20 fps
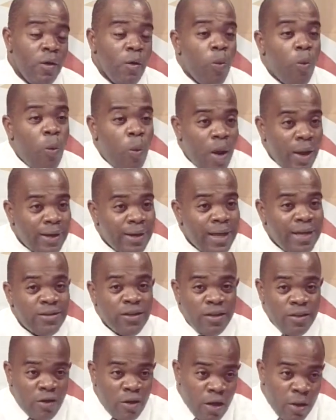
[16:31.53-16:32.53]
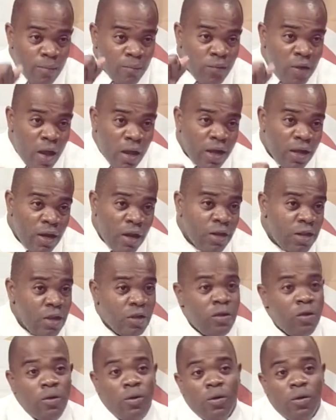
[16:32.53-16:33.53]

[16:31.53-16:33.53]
One day it's going to come knocking on your door.